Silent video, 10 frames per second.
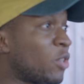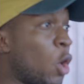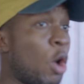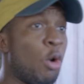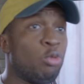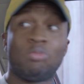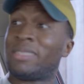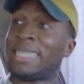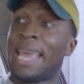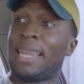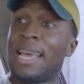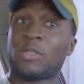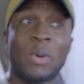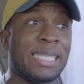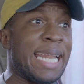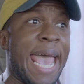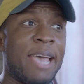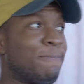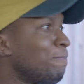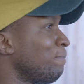Cool, say less. Where's it at?